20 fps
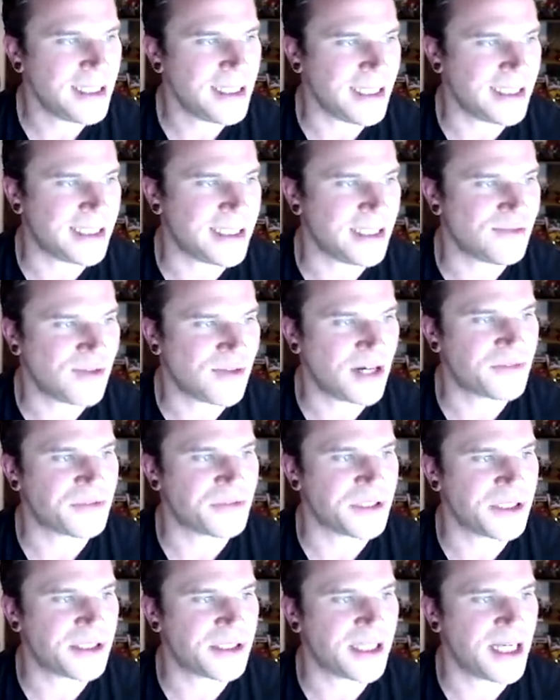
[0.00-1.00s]
is in
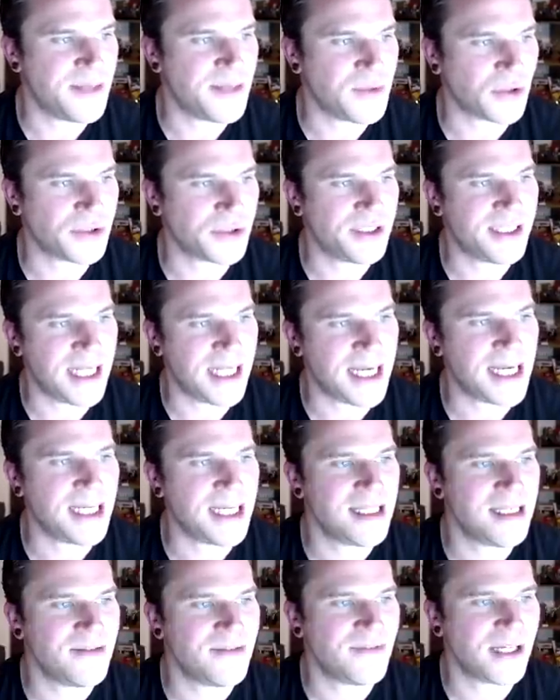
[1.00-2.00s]
reference to him not
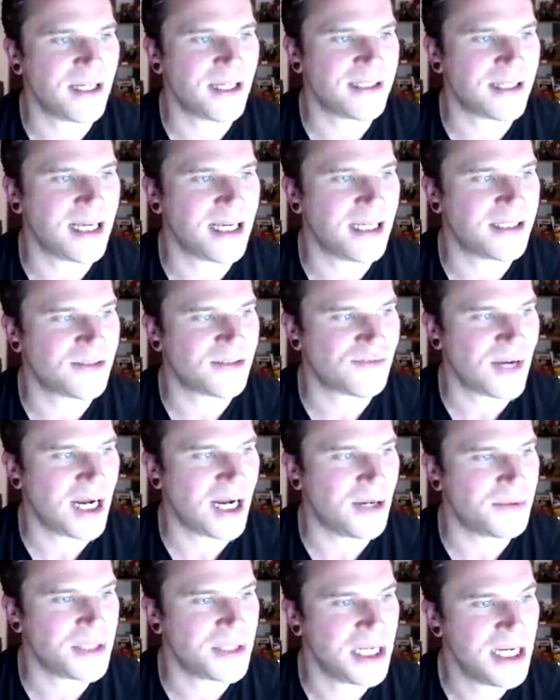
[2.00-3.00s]
dicking the investigators
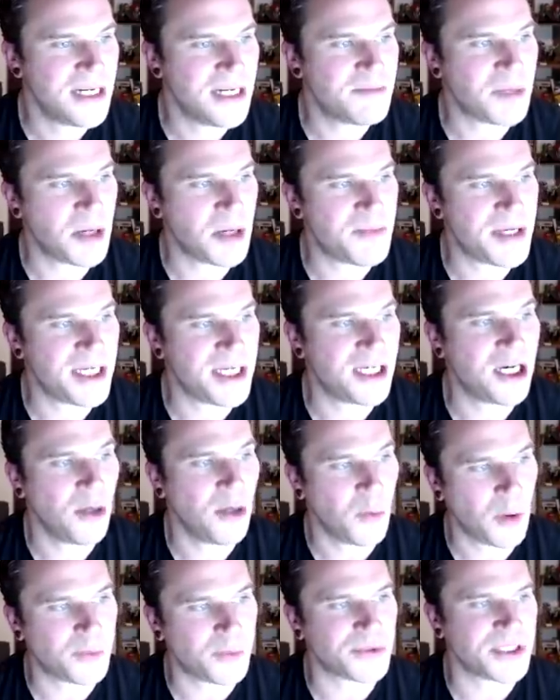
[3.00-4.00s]
around by being
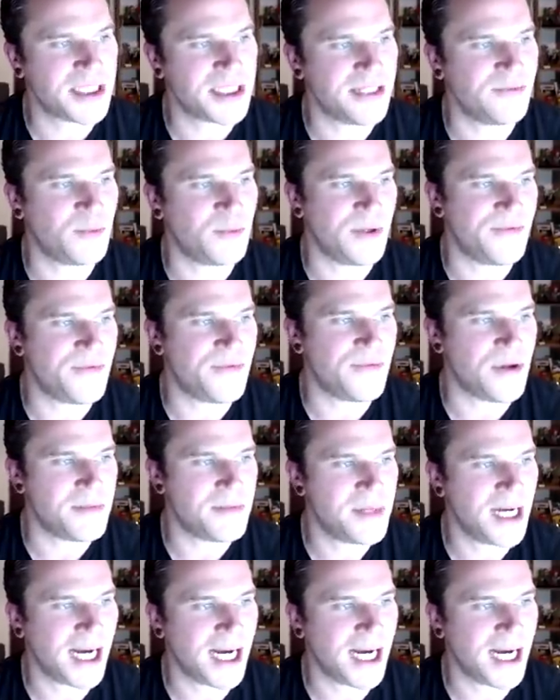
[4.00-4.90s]
cooperative with them.